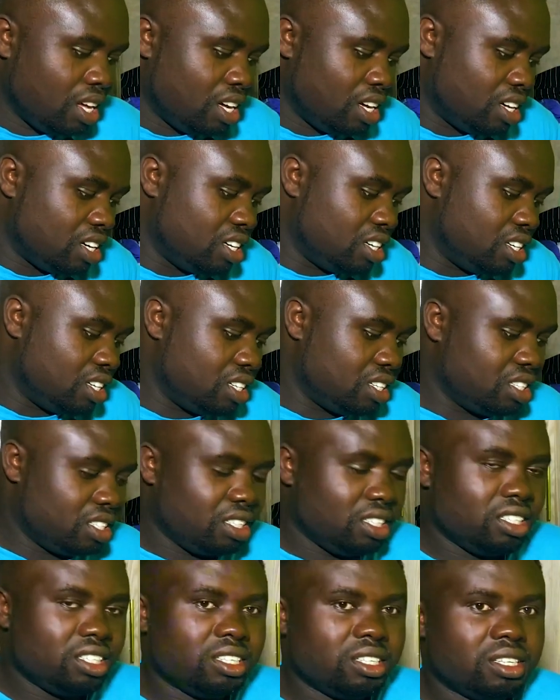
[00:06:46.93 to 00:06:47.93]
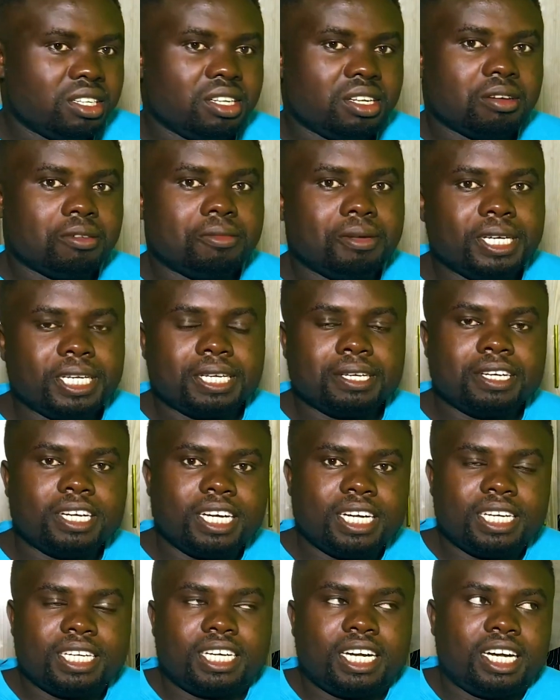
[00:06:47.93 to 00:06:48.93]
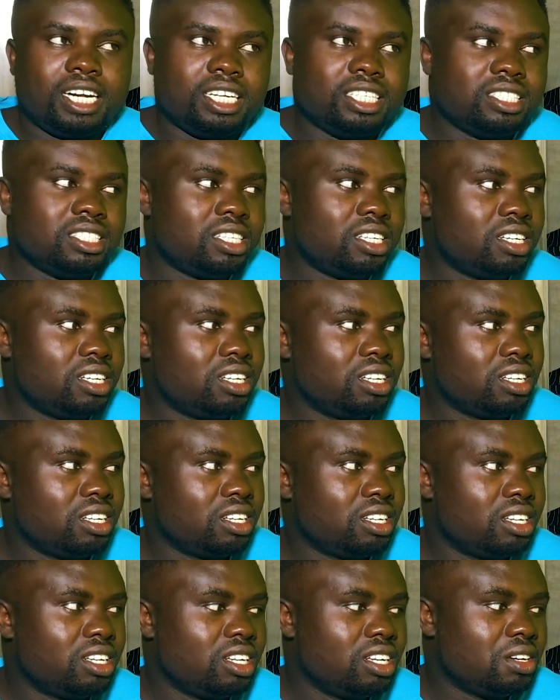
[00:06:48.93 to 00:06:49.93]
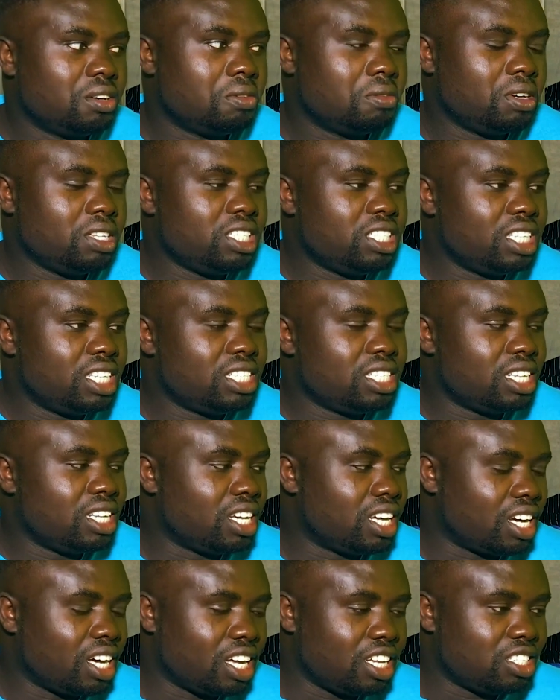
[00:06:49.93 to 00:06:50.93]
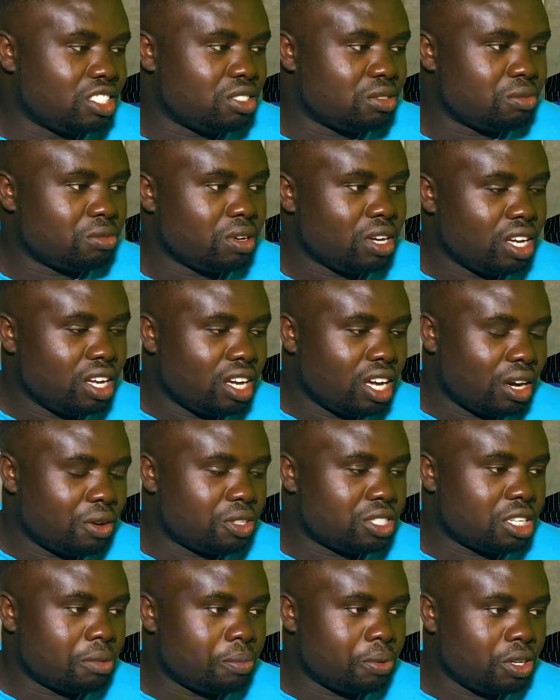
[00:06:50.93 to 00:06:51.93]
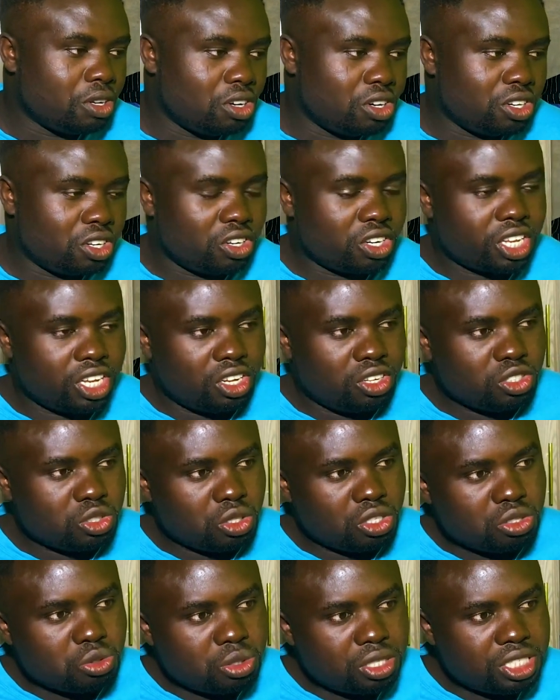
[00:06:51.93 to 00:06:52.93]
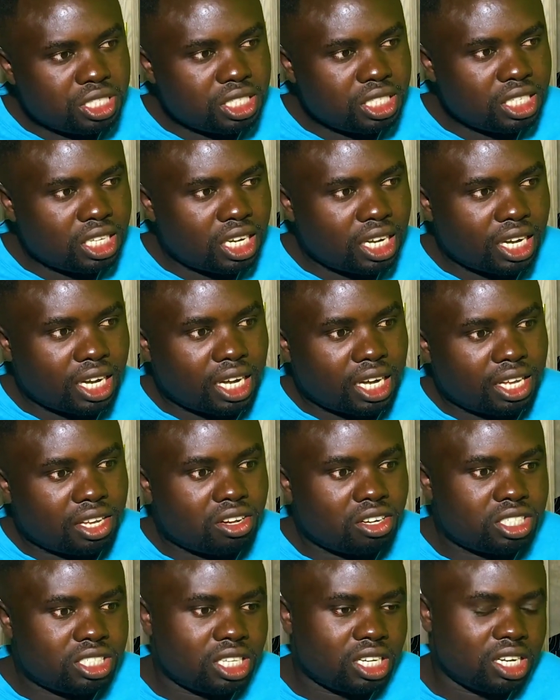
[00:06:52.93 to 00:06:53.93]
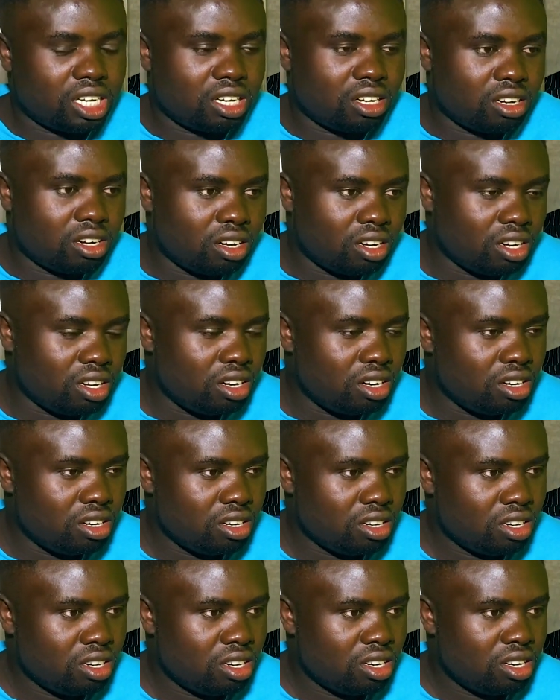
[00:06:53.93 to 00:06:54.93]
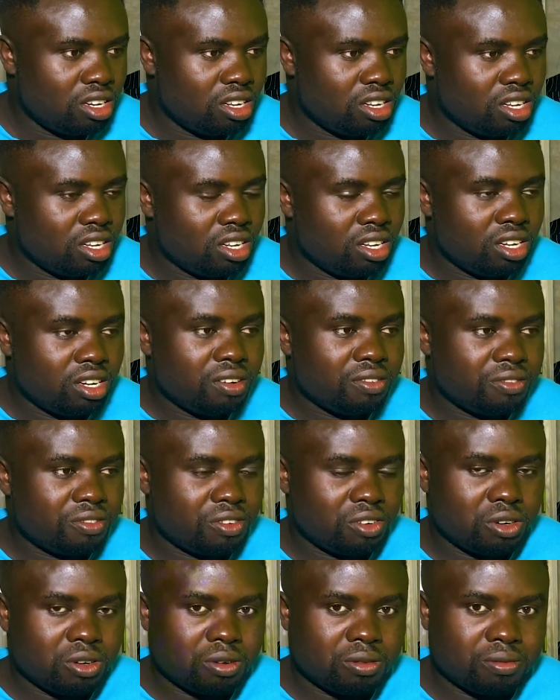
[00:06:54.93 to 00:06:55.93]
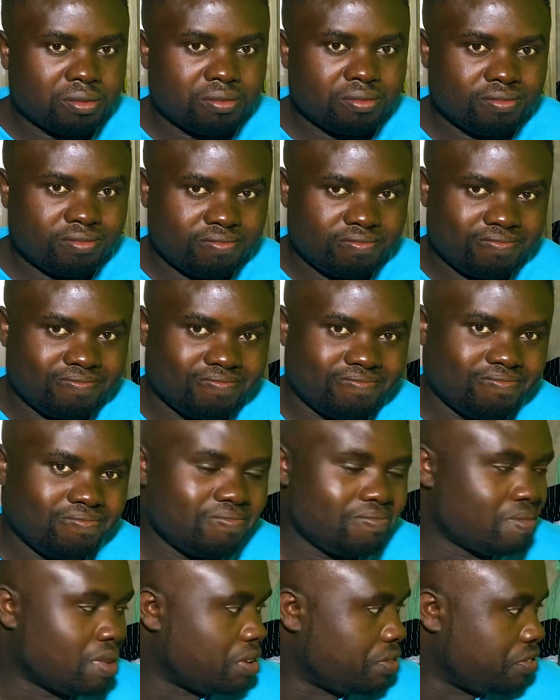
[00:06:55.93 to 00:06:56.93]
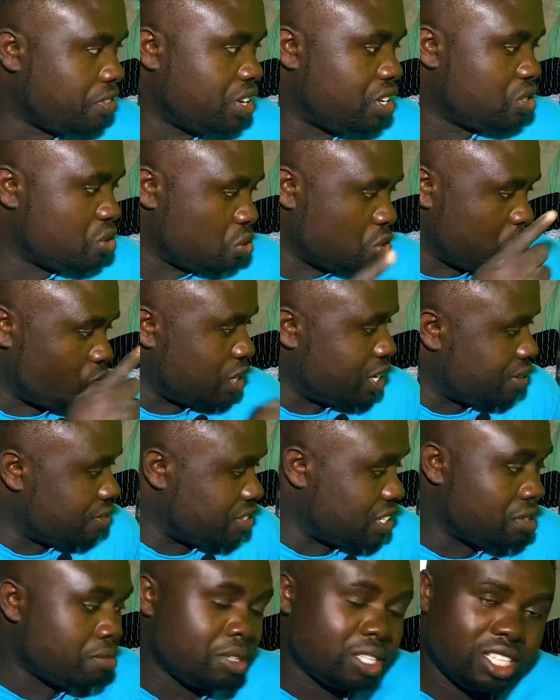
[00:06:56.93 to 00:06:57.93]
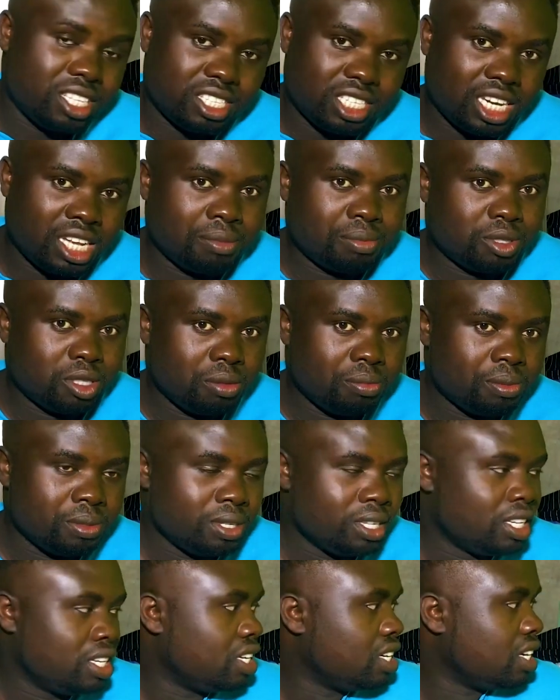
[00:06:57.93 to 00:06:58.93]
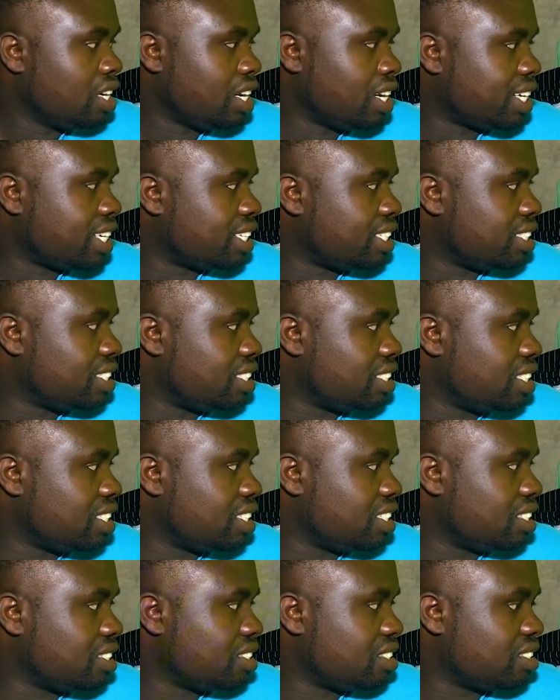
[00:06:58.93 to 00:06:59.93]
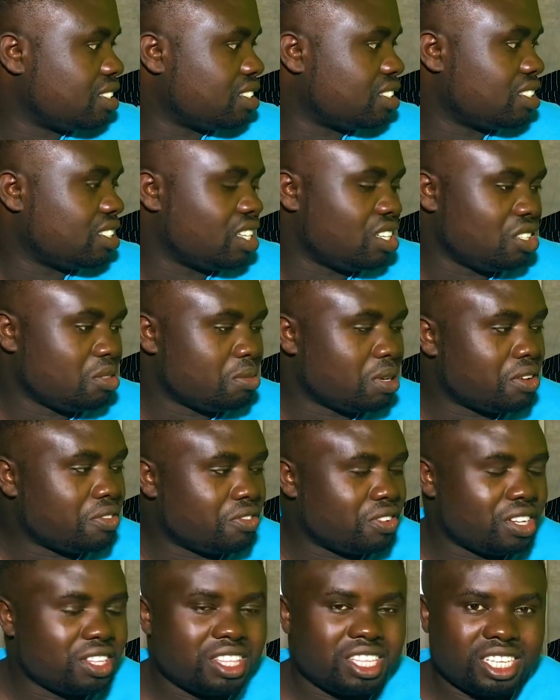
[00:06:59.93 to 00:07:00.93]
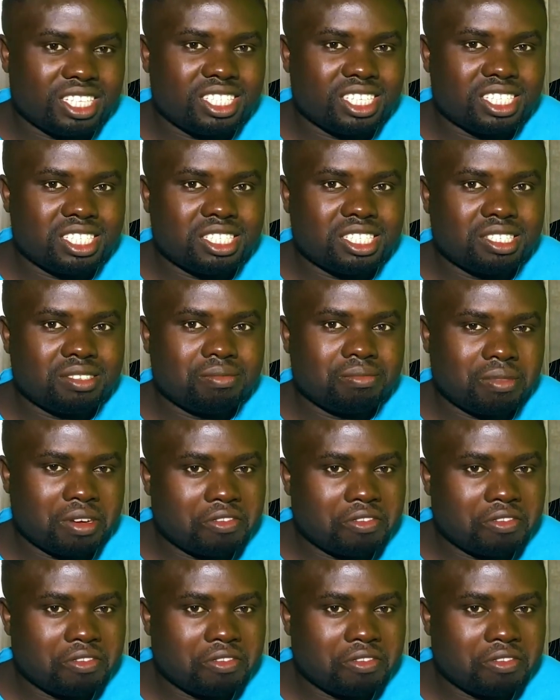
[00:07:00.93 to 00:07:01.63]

But and what did I say I had to? I was supposed. Oh, okay. In 2020, I got a call from my friends who gifted me this laptop, and they're not my friends. They're just my